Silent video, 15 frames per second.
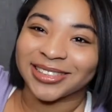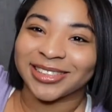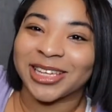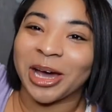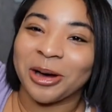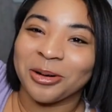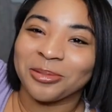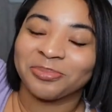
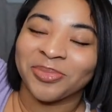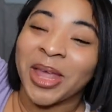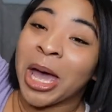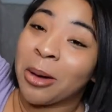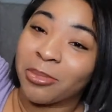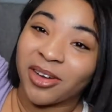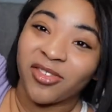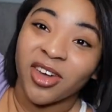So,
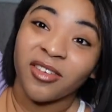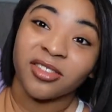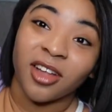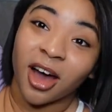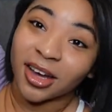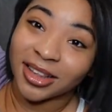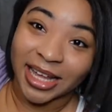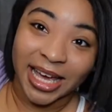but if you have
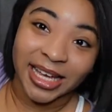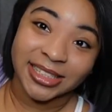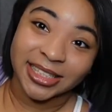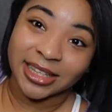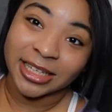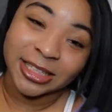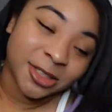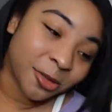long legs,
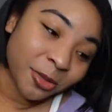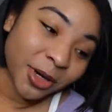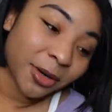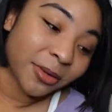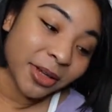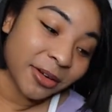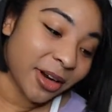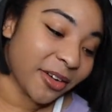then these will work
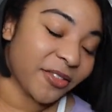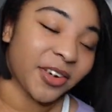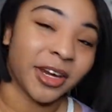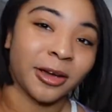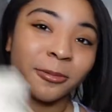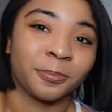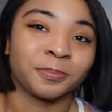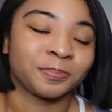really great for
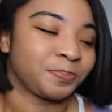you.